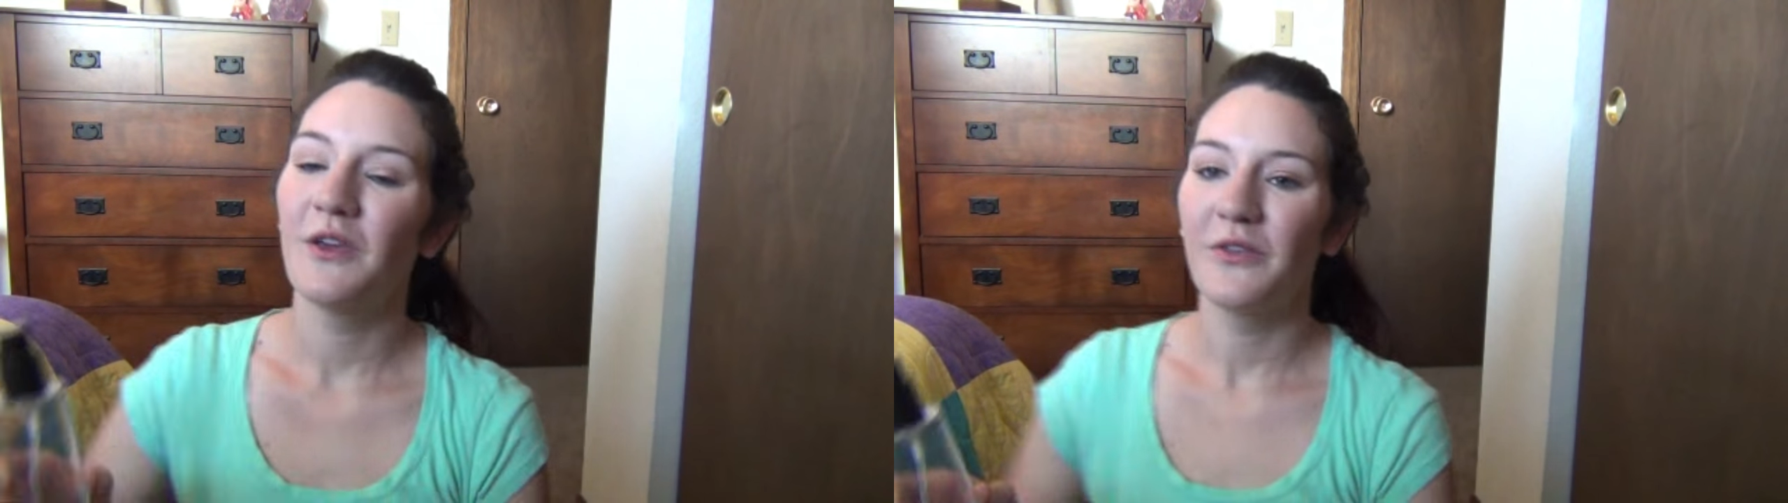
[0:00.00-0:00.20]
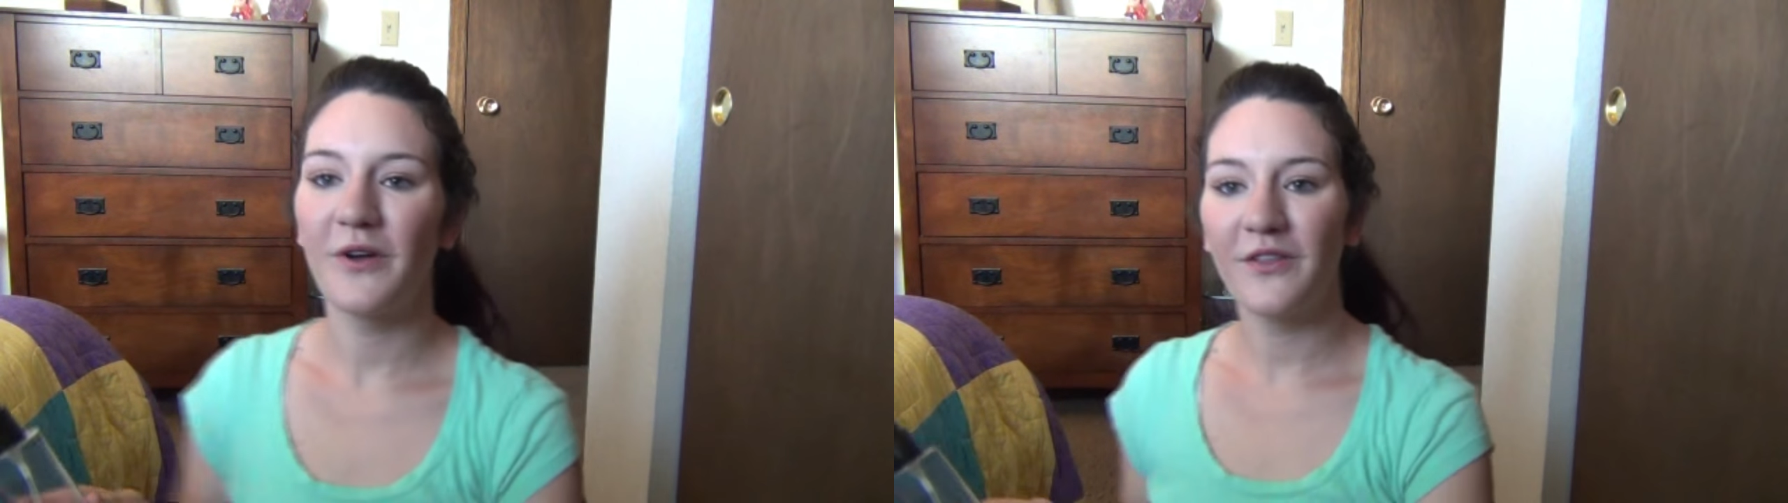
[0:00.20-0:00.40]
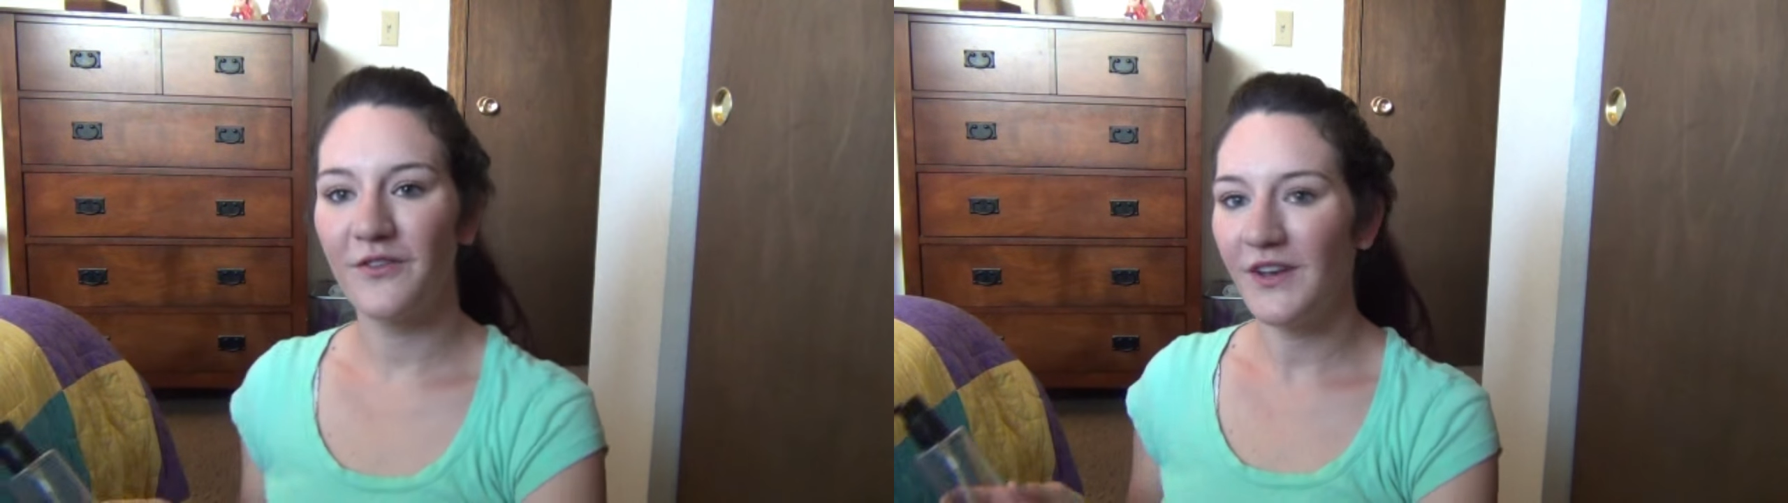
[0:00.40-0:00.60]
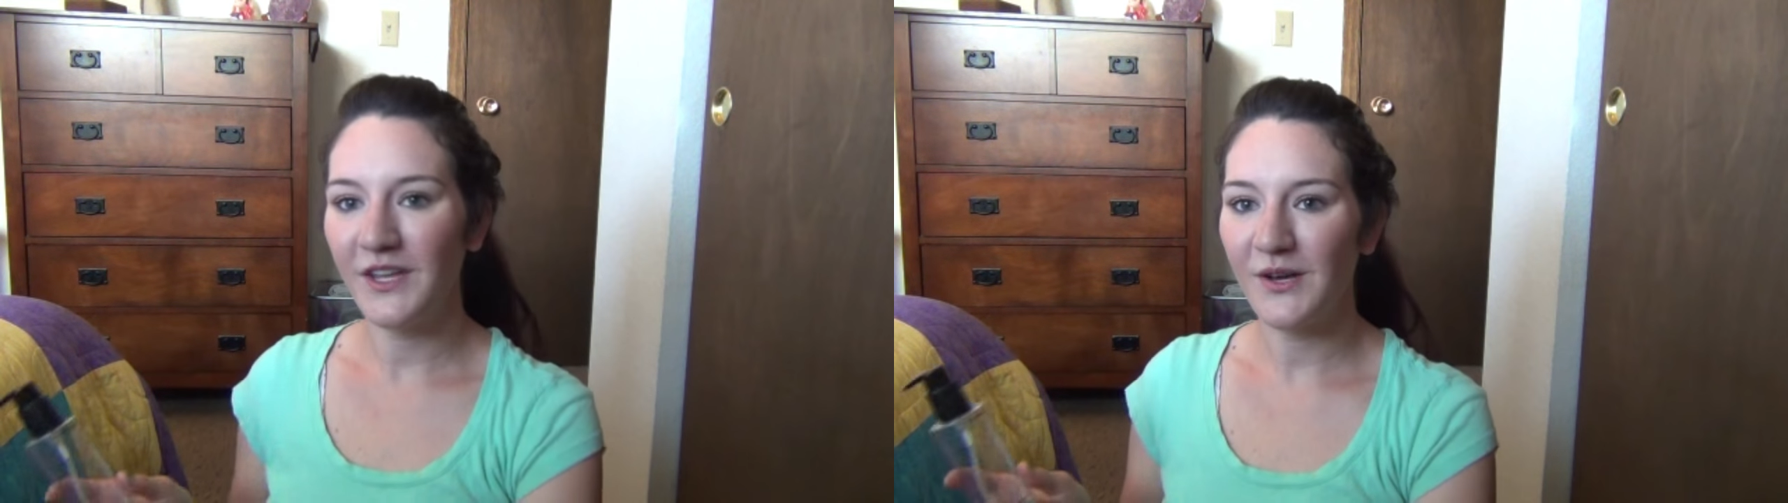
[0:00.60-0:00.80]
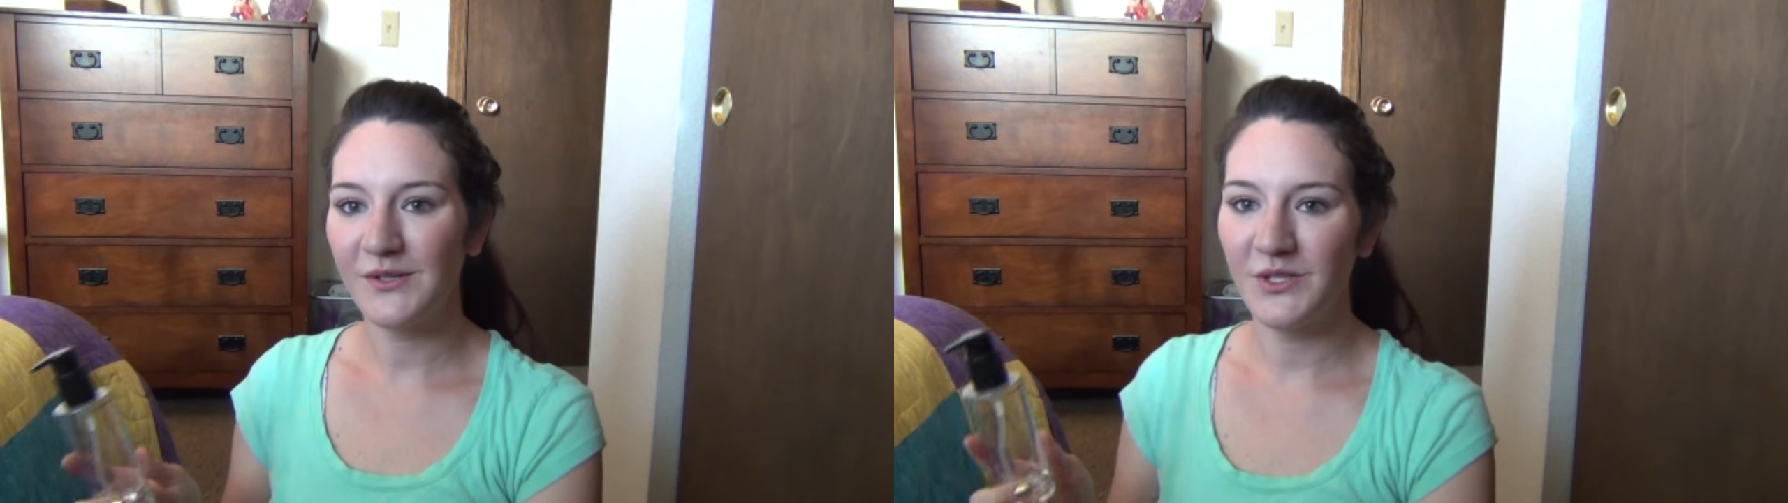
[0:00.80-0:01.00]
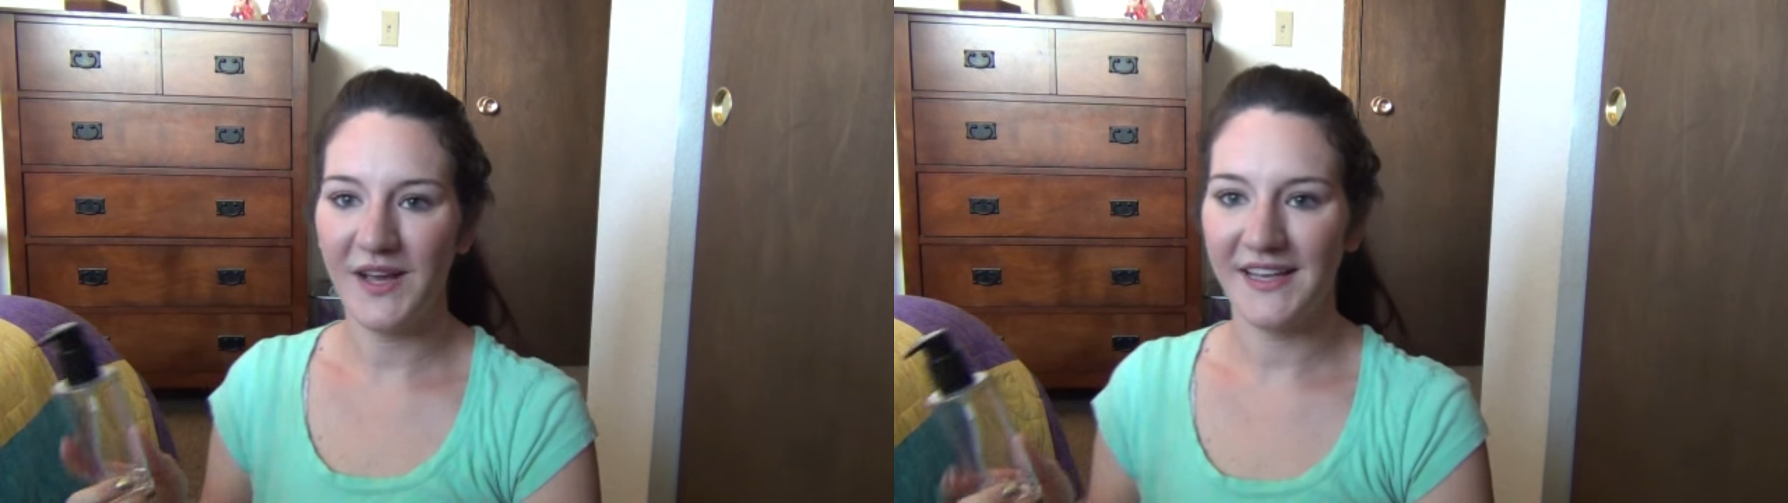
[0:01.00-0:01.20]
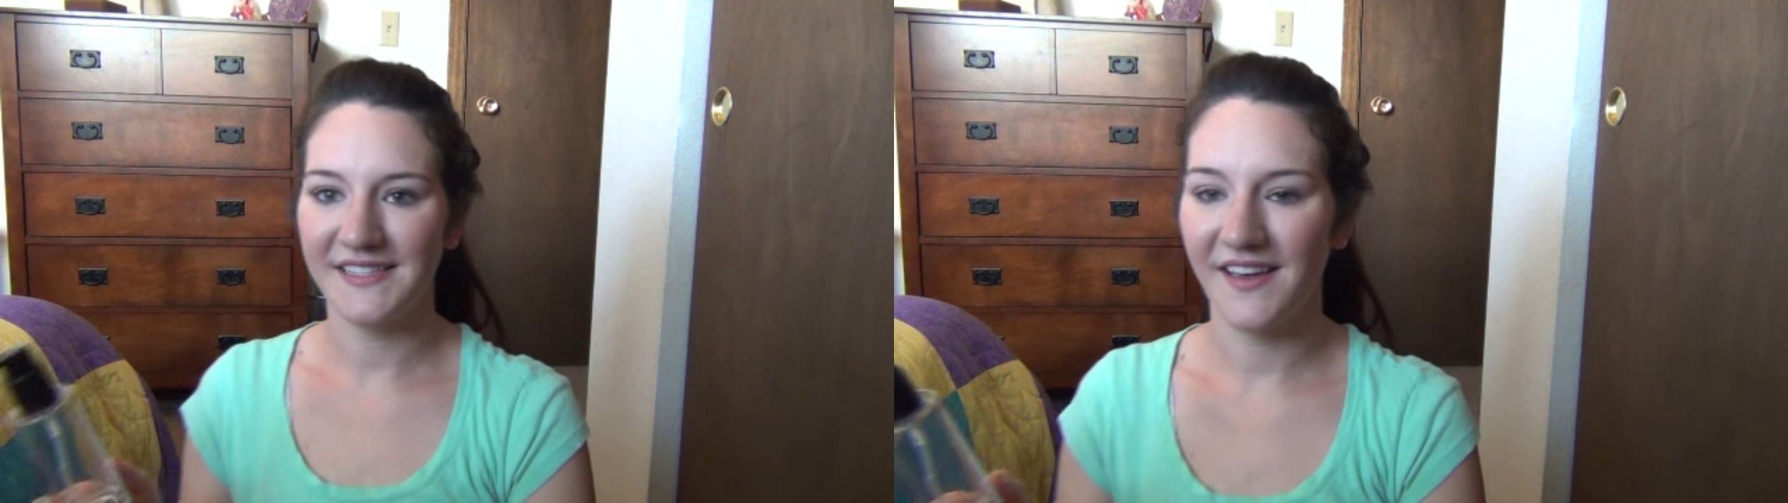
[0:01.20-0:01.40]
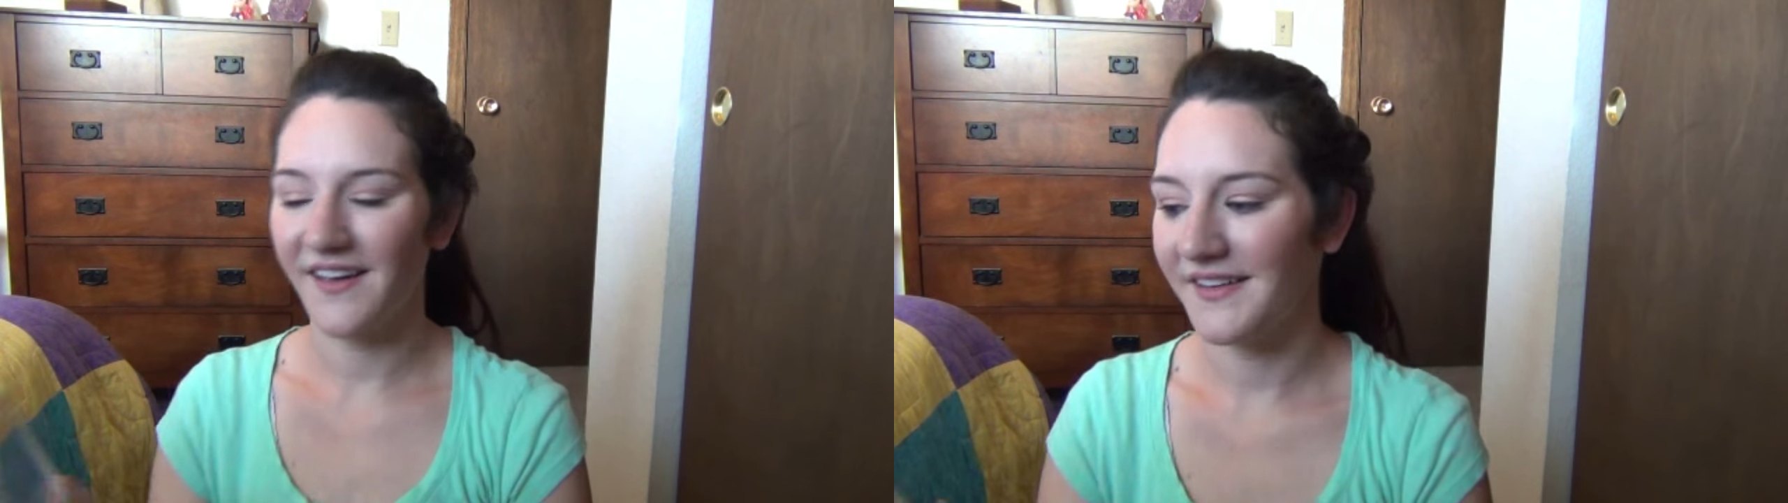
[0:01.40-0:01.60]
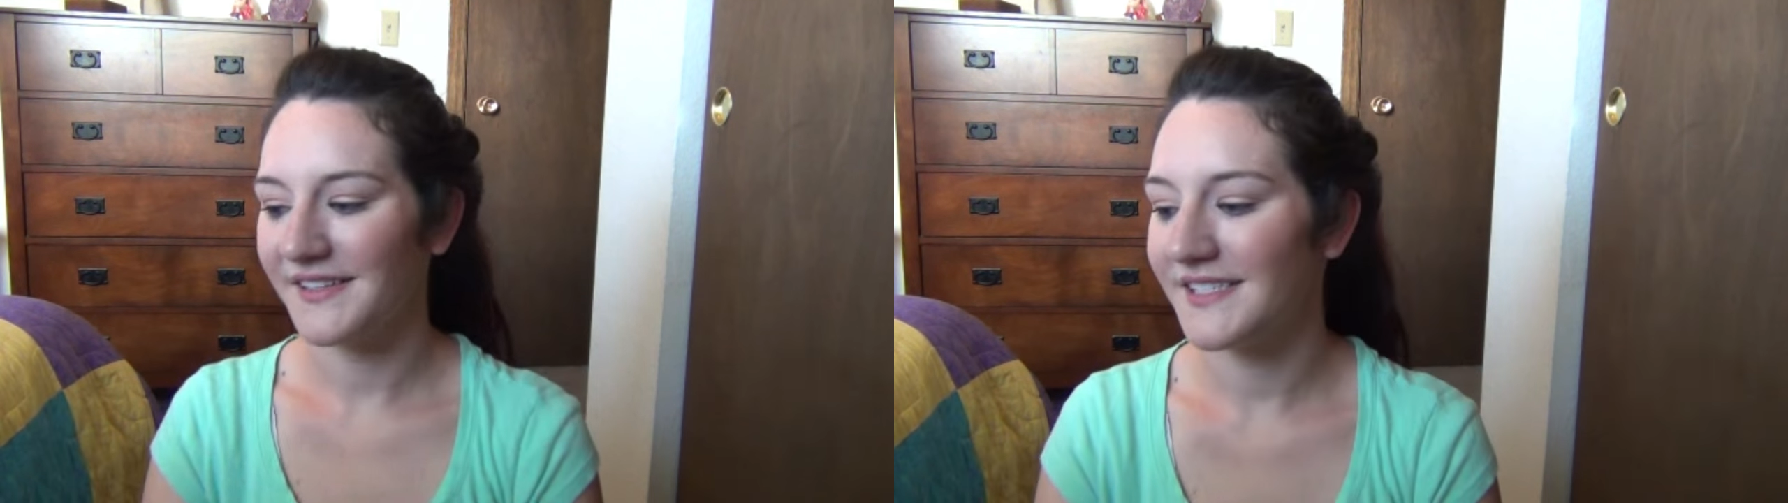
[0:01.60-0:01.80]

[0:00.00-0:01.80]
throughout the video so you guys can kind